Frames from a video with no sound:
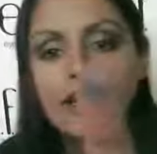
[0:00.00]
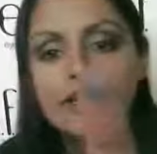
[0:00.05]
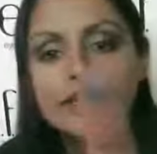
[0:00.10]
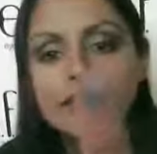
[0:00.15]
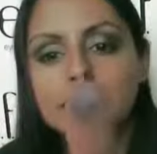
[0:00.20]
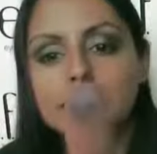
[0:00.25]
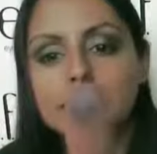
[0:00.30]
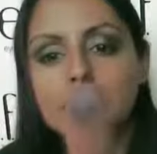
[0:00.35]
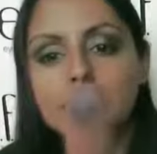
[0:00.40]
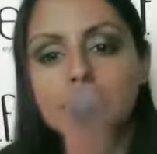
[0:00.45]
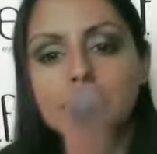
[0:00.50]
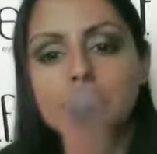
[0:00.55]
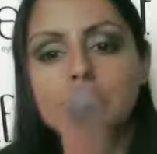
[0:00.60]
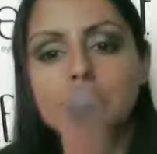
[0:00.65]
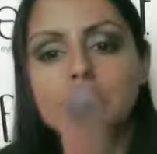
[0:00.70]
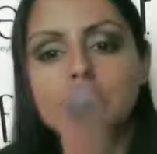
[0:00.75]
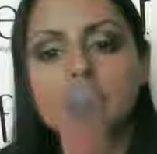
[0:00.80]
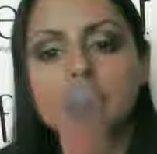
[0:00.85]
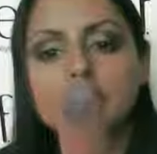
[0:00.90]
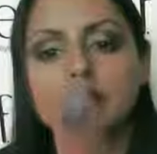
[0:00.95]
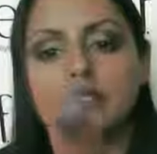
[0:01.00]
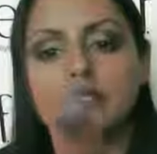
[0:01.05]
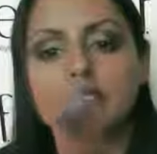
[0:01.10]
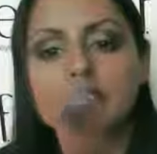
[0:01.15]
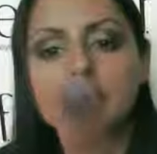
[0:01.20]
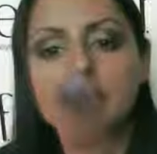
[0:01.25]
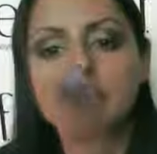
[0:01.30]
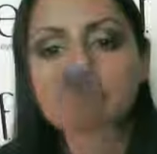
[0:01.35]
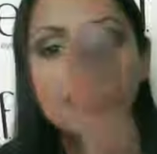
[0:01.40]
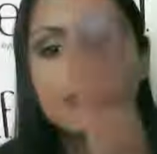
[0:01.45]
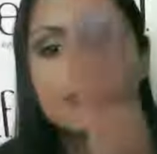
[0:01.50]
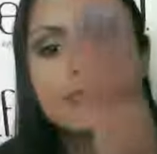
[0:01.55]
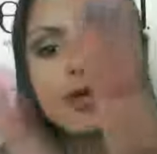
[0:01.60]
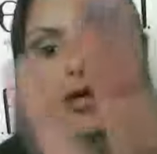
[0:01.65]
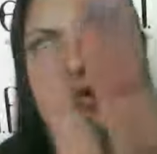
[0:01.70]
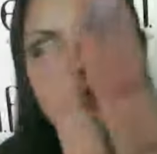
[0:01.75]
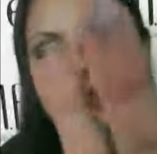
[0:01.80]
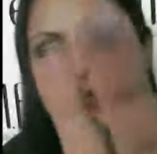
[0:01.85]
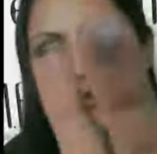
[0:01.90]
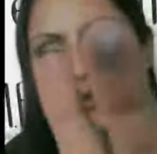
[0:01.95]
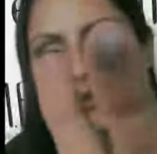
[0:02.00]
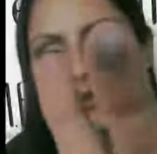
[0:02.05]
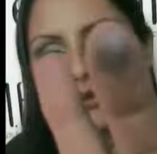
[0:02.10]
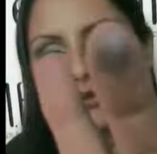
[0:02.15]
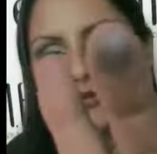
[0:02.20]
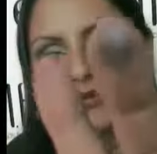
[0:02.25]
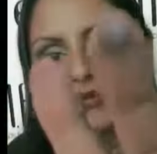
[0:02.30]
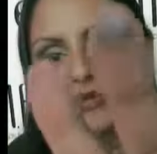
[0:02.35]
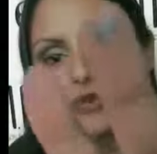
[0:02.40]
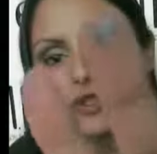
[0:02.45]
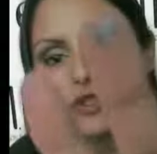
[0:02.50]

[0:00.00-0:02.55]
And then that one, a deep purple.